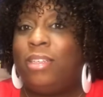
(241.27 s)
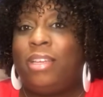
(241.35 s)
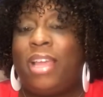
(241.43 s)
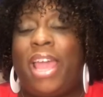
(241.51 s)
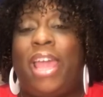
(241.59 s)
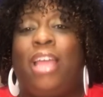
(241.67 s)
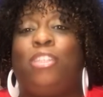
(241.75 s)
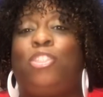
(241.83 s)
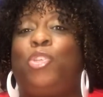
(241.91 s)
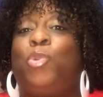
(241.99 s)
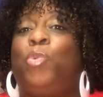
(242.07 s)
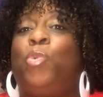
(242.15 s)
and
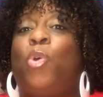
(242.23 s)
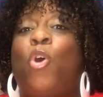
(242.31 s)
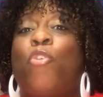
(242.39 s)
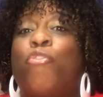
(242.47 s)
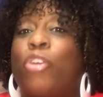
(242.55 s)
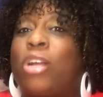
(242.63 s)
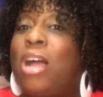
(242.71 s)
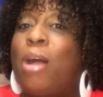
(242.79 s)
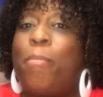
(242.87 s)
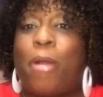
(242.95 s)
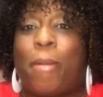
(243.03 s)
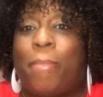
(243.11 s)
to
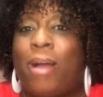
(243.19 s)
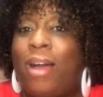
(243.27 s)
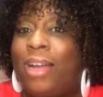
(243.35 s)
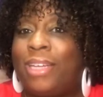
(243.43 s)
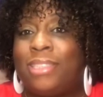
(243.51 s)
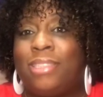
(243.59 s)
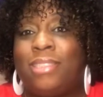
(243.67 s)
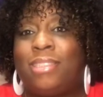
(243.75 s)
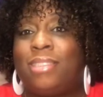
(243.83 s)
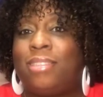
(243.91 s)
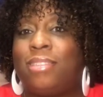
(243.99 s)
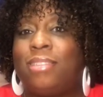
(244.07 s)
overcome our
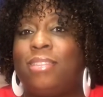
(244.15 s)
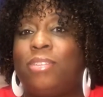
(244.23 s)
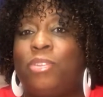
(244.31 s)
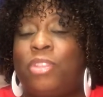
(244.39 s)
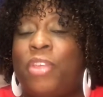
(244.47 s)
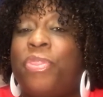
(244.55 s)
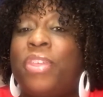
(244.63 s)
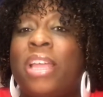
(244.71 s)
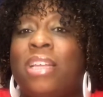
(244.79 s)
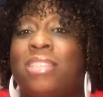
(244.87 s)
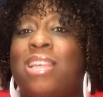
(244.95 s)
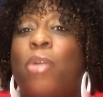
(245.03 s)
minds, the
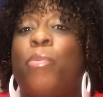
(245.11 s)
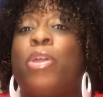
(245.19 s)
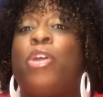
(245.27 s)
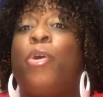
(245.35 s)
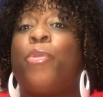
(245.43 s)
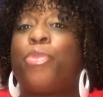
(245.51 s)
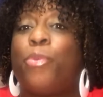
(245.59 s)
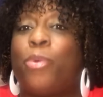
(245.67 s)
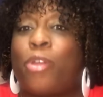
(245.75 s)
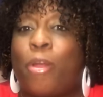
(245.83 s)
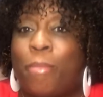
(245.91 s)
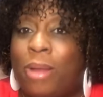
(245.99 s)
things that we go through
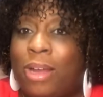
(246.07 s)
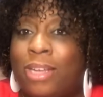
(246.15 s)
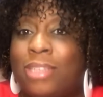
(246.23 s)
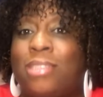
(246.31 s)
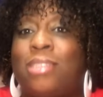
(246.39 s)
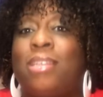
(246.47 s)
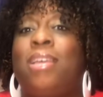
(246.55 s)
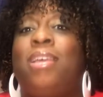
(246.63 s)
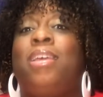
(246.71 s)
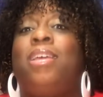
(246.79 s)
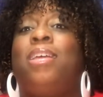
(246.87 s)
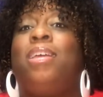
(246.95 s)
in our minds.
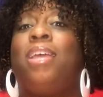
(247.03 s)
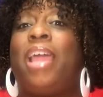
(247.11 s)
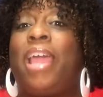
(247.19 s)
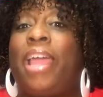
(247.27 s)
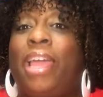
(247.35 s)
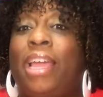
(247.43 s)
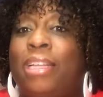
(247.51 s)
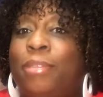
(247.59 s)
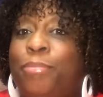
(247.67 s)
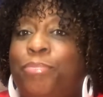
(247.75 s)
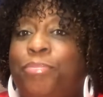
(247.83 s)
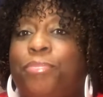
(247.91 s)

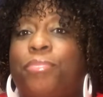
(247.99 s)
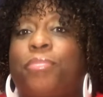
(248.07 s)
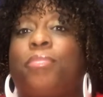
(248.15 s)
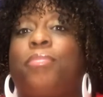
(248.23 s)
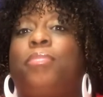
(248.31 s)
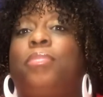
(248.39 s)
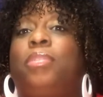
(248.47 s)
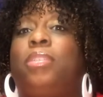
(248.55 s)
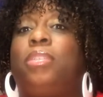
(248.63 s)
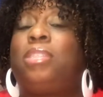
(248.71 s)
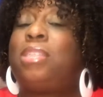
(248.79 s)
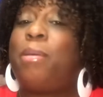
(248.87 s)
And
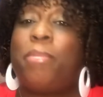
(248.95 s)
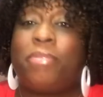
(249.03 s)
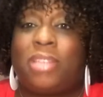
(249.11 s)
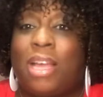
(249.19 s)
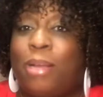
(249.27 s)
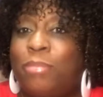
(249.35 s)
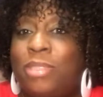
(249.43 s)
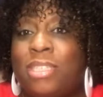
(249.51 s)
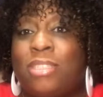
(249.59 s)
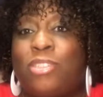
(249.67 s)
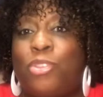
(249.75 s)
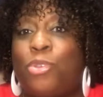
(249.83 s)
sometimes
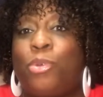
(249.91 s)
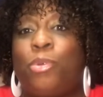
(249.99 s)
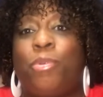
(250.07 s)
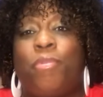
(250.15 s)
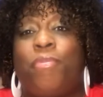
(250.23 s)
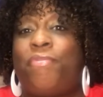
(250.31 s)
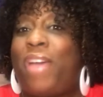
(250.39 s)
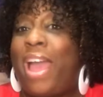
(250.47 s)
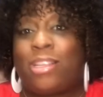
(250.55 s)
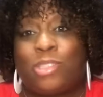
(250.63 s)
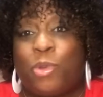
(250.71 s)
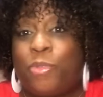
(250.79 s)
it's through
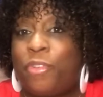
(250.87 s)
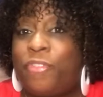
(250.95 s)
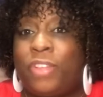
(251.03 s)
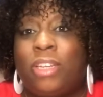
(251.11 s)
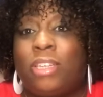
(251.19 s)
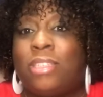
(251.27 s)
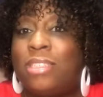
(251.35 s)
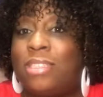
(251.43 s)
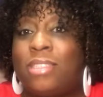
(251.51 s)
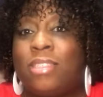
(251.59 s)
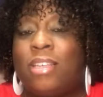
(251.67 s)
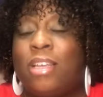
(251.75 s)
facts over
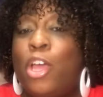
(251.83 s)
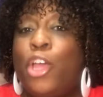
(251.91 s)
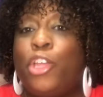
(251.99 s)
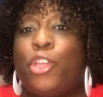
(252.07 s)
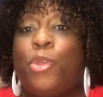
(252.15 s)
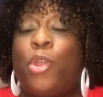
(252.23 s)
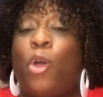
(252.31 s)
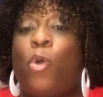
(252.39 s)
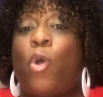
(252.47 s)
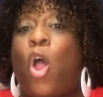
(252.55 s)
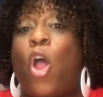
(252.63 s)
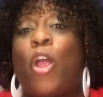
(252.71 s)
feelings.
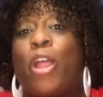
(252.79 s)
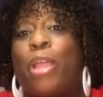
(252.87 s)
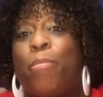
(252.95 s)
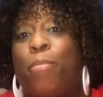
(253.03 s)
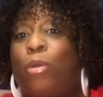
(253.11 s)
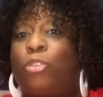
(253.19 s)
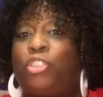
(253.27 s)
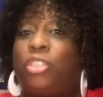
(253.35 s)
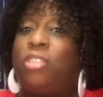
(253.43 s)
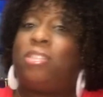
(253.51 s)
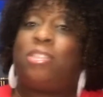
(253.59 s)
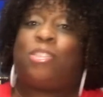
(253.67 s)
Our
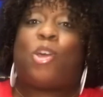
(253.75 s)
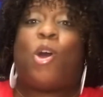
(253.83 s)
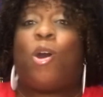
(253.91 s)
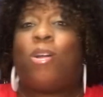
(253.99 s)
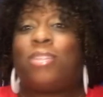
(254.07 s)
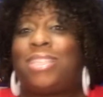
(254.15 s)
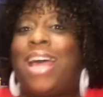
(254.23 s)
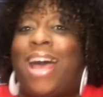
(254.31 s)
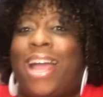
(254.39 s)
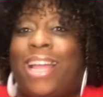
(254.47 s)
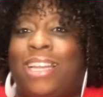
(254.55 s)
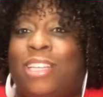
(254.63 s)
emotions is all
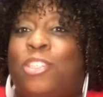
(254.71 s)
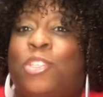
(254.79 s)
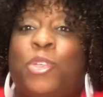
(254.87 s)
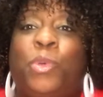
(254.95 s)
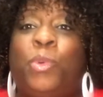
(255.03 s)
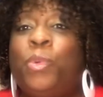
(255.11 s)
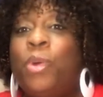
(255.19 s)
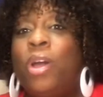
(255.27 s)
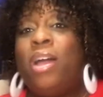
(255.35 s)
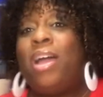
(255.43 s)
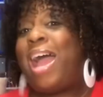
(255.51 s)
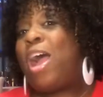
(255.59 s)
tied into
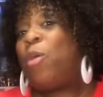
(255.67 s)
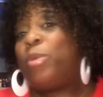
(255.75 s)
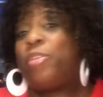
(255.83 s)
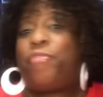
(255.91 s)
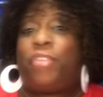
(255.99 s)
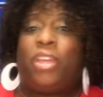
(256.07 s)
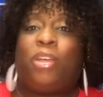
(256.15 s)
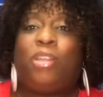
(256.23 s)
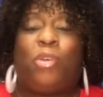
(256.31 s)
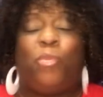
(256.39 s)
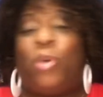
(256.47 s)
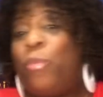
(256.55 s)
how we feel
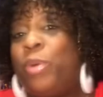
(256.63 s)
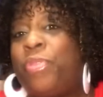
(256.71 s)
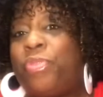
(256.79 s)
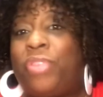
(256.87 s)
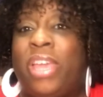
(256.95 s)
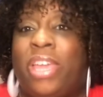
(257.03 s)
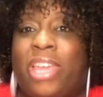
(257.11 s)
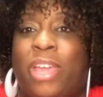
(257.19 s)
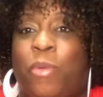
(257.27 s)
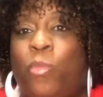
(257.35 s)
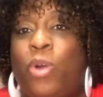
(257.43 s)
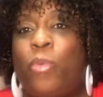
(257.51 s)
and what we think,
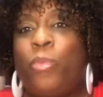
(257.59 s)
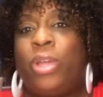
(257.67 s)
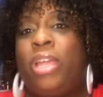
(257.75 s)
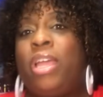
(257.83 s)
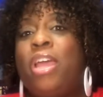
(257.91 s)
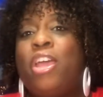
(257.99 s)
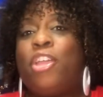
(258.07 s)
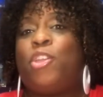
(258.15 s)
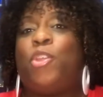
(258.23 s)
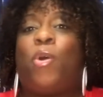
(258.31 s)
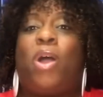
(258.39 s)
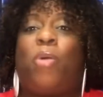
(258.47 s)
and what we
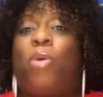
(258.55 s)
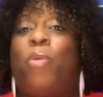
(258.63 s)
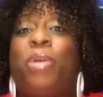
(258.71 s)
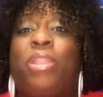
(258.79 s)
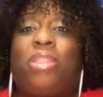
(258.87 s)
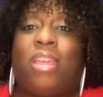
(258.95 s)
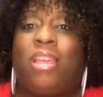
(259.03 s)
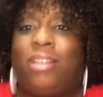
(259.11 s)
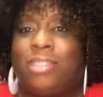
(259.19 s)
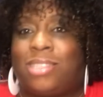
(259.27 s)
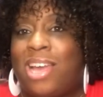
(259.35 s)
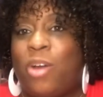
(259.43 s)
think
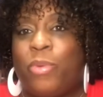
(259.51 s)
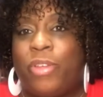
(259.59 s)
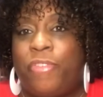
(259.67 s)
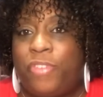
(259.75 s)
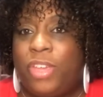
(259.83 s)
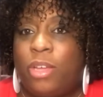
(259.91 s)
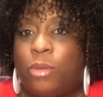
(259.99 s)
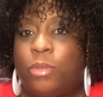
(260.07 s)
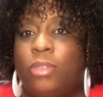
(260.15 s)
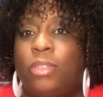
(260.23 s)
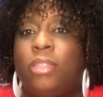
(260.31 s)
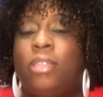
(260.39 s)
is how we feel.
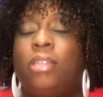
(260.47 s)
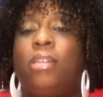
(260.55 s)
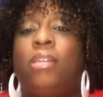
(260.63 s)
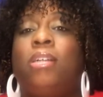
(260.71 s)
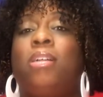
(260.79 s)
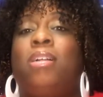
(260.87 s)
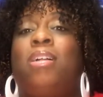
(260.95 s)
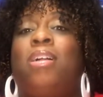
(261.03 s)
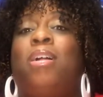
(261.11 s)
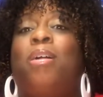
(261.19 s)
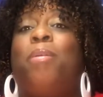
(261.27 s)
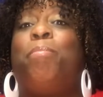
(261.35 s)

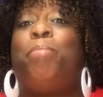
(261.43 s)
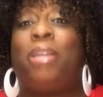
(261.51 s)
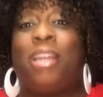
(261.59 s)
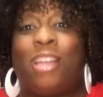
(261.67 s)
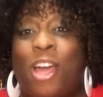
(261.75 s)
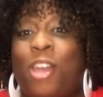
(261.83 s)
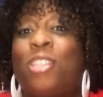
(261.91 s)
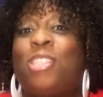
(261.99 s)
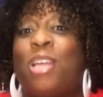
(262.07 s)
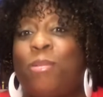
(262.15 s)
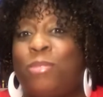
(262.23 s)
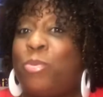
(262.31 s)
But a lot of
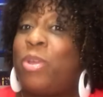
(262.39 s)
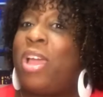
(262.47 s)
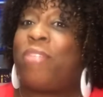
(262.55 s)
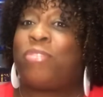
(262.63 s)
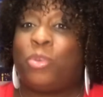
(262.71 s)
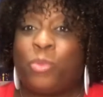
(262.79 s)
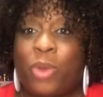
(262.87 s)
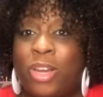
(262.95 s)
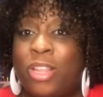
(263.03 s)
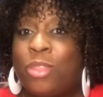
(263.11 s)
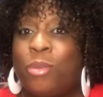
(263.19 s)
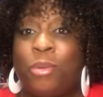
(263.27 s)
times we have to run
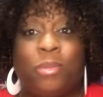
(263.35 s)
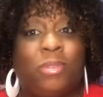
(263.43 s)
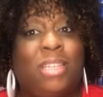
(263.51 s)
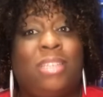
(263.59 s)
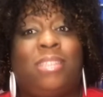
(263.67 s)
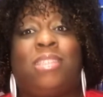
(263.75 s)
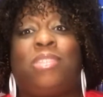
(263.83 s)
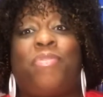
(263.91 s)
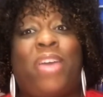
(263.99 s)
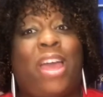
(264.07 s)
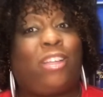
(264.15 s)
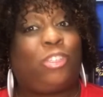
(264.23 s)
it through. Is this
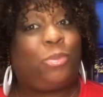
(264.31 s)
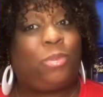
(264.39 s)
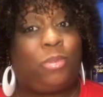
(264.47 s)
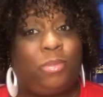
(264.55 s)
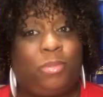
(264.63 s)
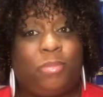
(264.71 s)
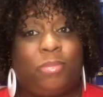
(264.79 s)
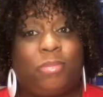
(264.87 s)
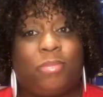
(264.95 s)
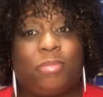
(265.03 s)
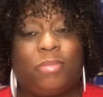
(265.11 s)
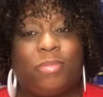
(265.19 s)
factual,
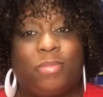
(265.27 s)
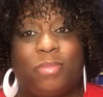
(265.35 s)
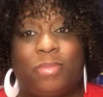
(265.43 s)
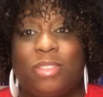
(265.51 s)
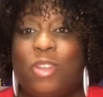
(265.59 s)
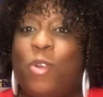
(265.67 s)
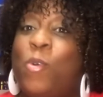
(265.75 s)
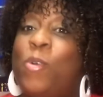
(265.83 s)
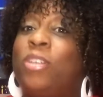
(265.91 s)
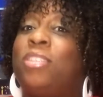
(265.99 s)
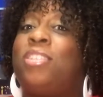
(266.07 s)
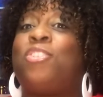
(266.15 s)

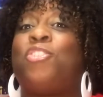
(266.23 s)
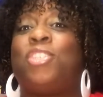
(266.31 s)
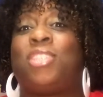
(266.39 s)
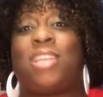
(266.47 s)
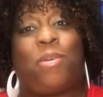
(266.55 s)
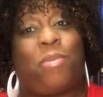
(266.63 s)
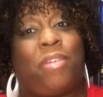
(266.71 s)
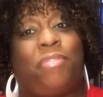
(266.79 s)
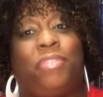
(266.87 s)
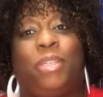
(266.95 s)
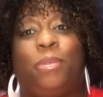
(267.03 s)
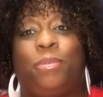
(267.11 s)
or is this just how I
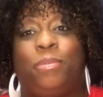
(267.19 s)
feel?